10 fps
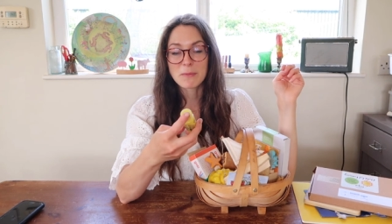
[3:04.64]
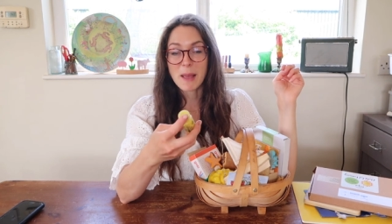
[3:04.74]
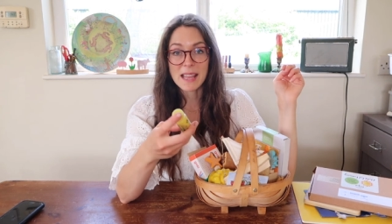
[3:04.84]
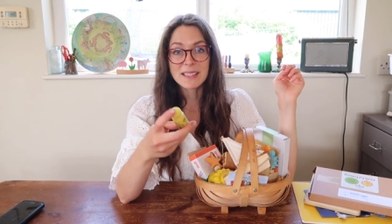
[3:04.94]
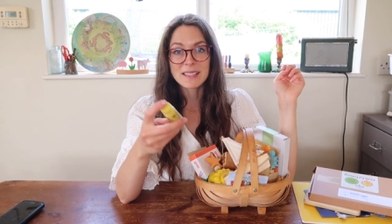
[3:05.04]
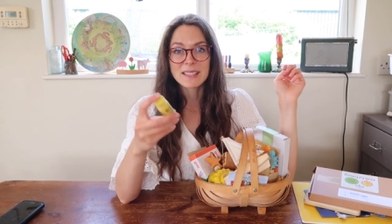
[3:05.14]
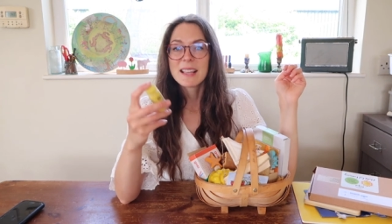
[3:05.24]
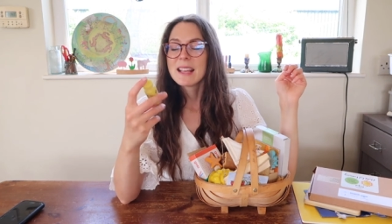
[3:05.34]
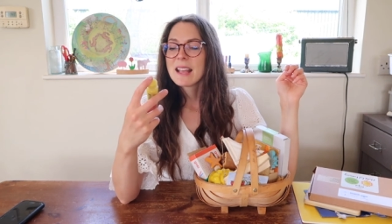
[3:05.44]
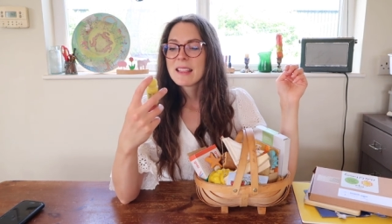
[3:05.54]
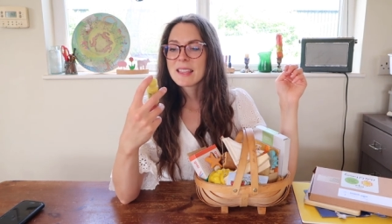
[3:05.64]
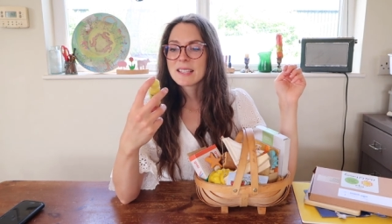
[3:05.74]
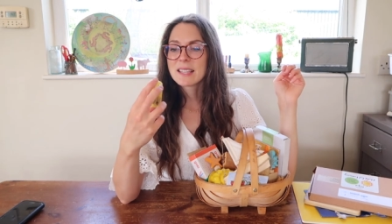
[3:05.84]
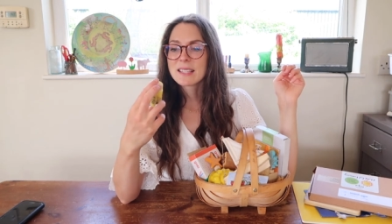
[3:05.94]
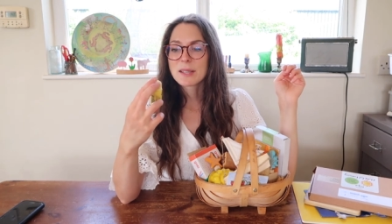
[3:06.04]
of paint.
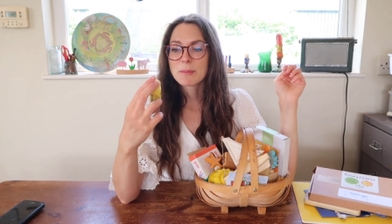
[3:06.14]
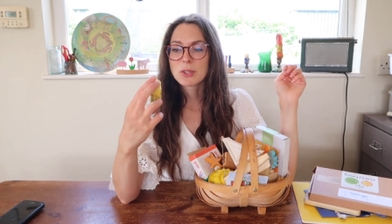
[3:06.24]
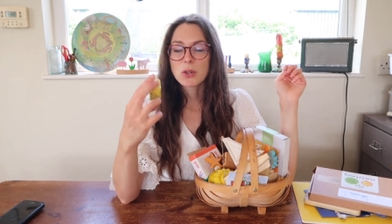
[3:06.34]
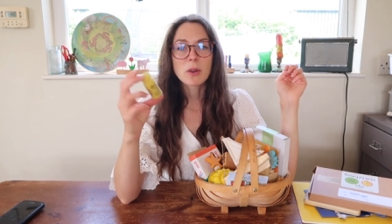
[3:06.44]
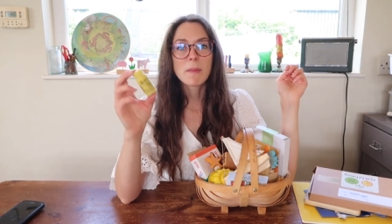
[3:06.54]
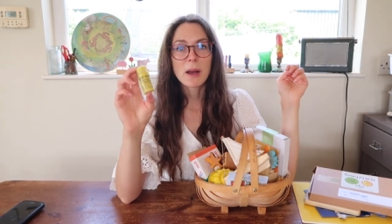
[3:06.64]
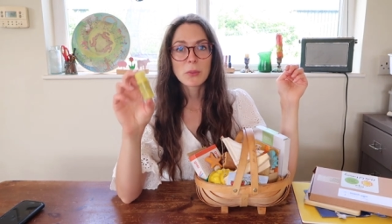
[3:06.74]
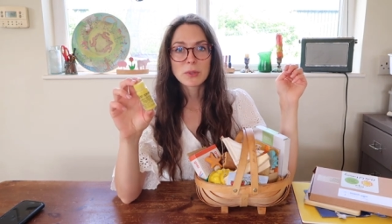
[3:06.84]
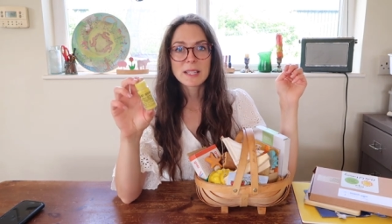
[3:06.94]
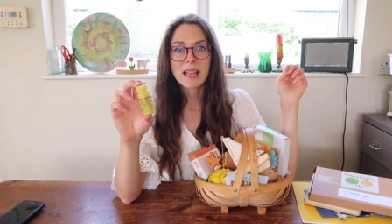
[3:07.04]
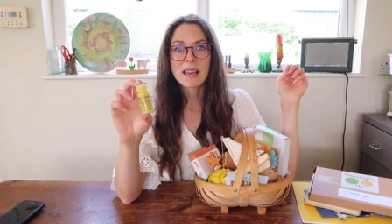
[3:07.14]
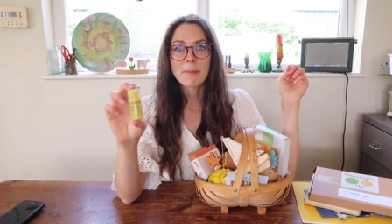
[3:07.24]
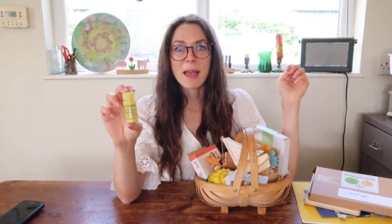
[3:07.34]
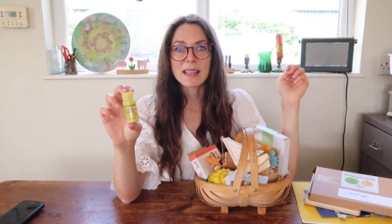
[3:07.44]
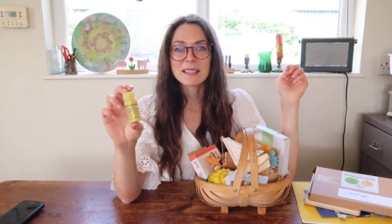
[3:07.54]
This is some Stockmar watercolour
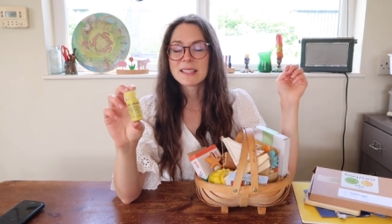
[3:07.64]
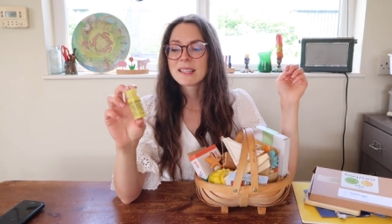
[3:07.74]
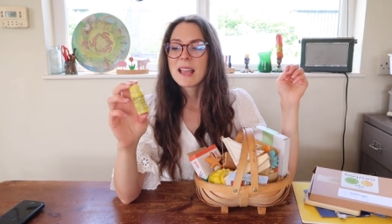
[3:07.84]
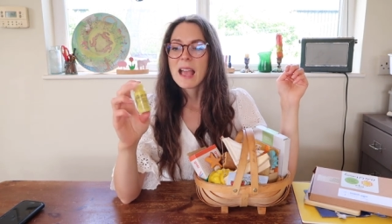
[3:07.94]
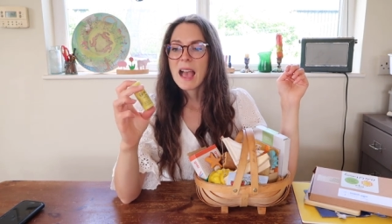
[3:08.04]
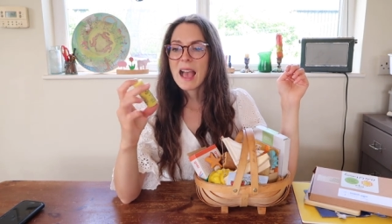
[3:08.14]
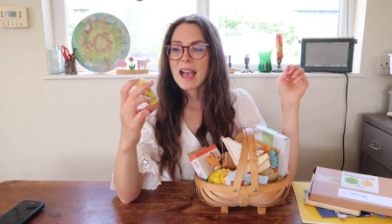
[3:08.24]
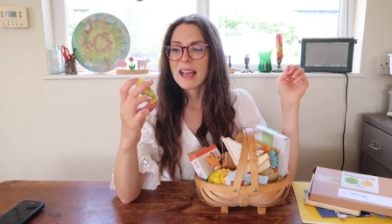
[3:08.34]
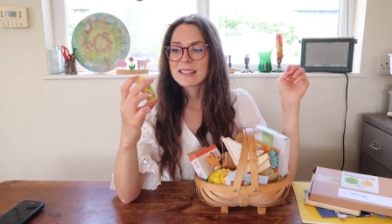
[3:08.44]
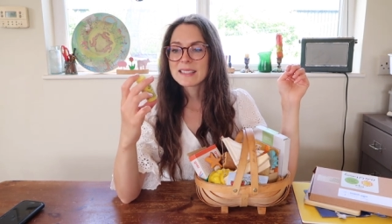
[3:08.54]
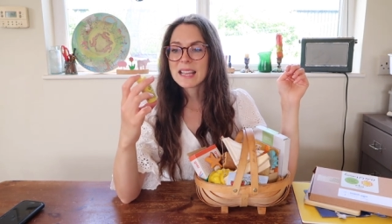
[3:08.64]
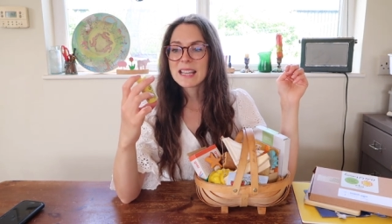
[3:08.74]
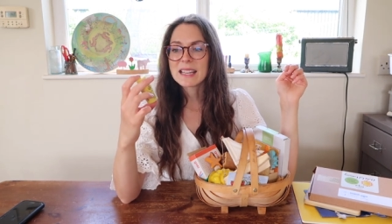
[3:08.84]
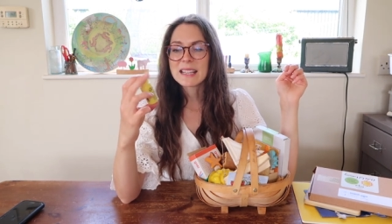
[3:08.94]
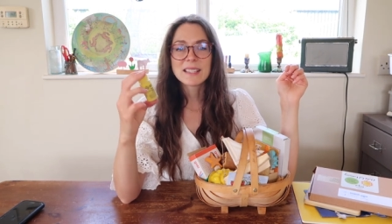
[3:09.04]
paint and
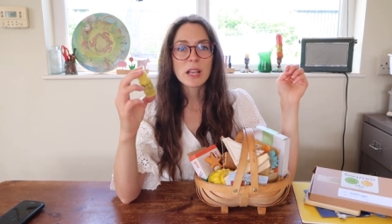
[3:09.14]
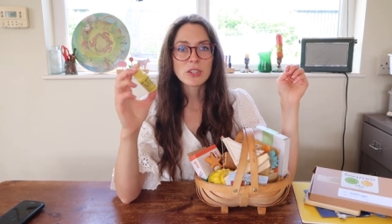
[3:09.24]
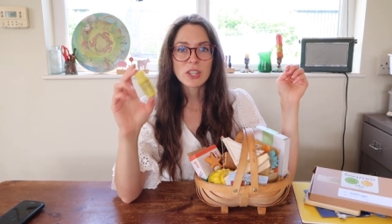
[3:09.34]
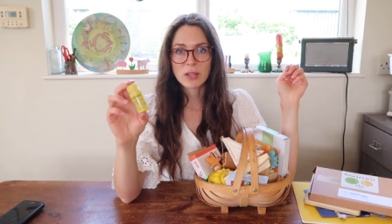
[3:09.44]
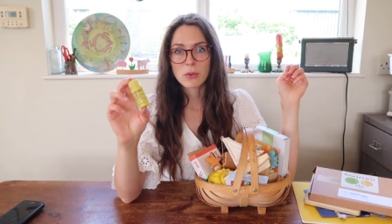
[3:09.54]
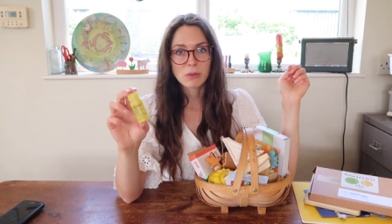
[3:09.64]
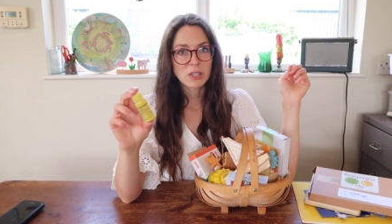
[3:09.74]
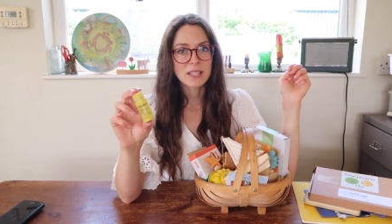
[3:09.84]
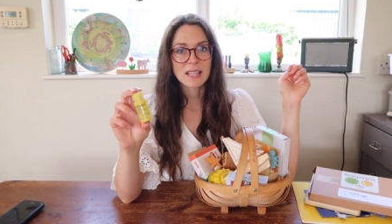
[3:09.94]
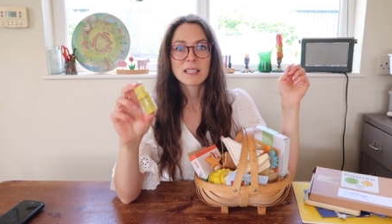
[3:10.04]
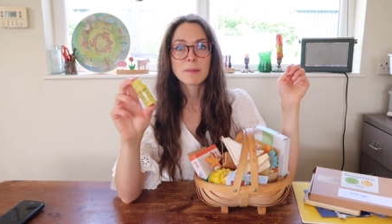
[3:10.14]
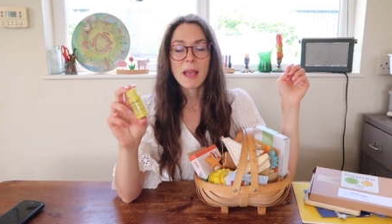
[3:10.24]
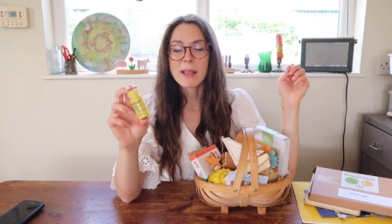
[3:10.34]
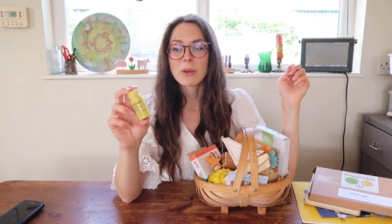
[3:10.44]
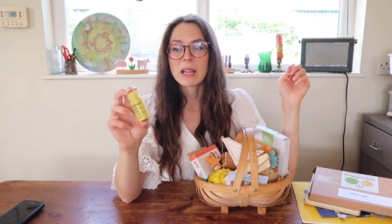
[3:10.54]
it is just a gorgeous thing to
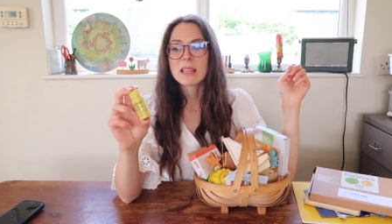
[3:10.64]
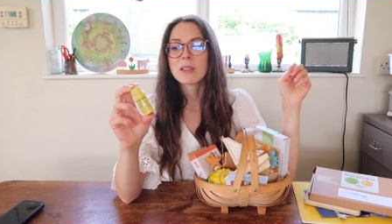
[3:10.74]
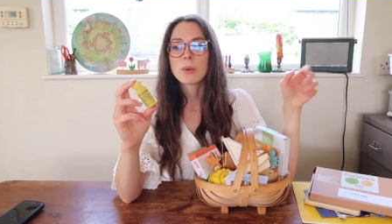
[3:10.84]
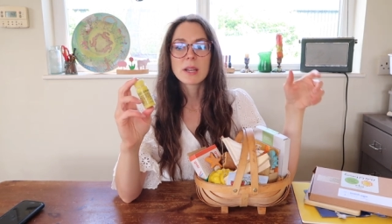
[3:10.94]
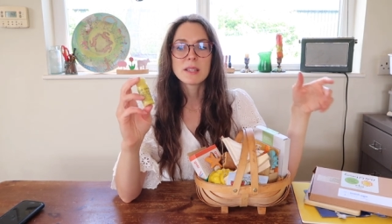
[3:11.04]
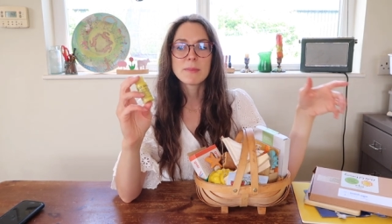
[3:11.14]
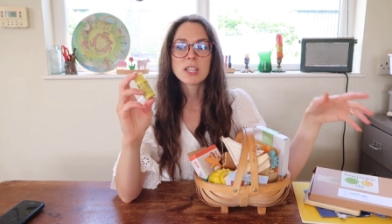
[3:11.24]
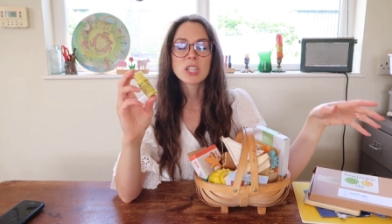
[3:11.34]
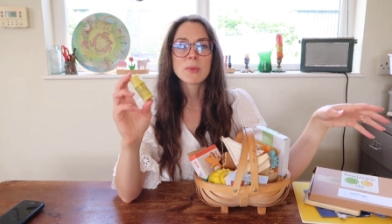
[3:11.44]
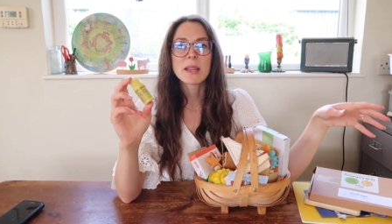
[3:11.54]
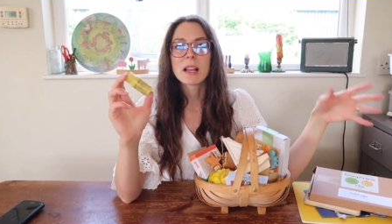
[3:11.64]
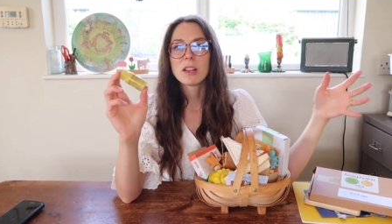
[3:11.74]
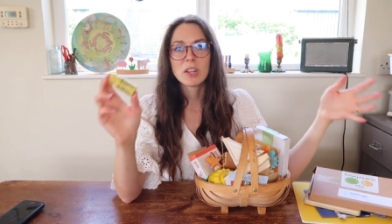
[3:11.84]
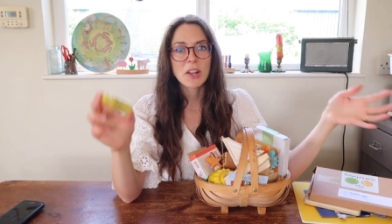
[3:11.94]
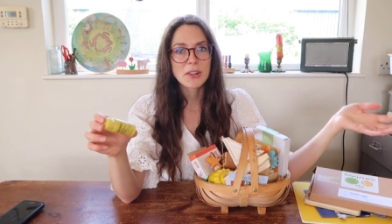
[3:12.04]
paint with. We're going to be doing
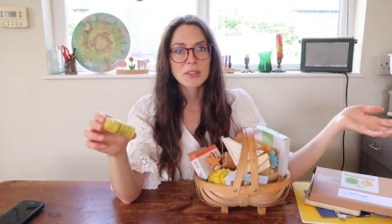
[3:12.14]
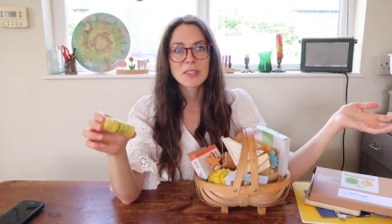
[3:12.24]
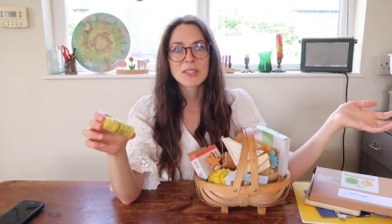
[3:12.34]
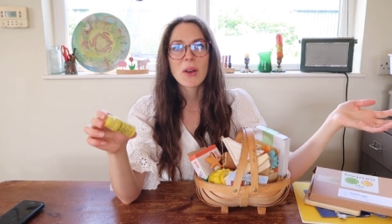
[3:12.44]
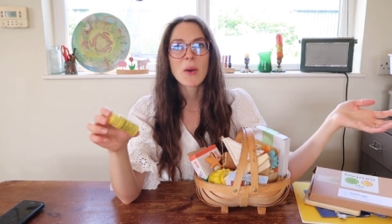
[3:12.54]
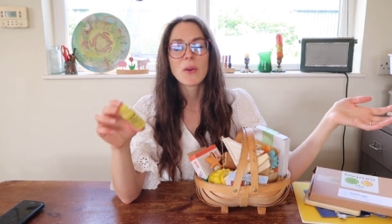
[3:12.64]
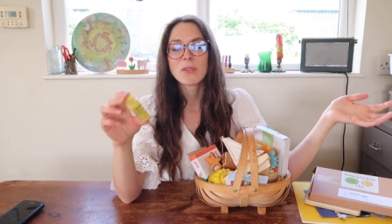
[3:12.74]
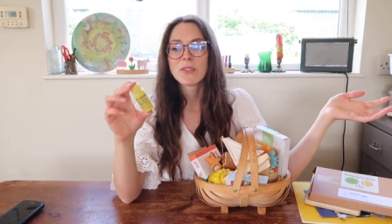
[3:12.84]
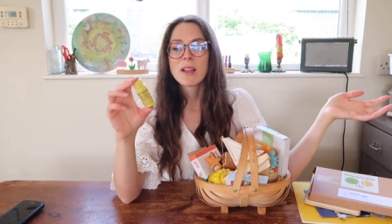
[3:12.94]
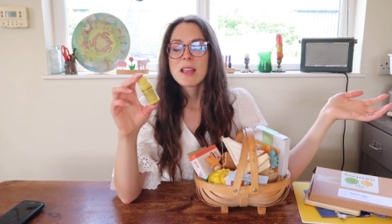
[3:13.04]
loads of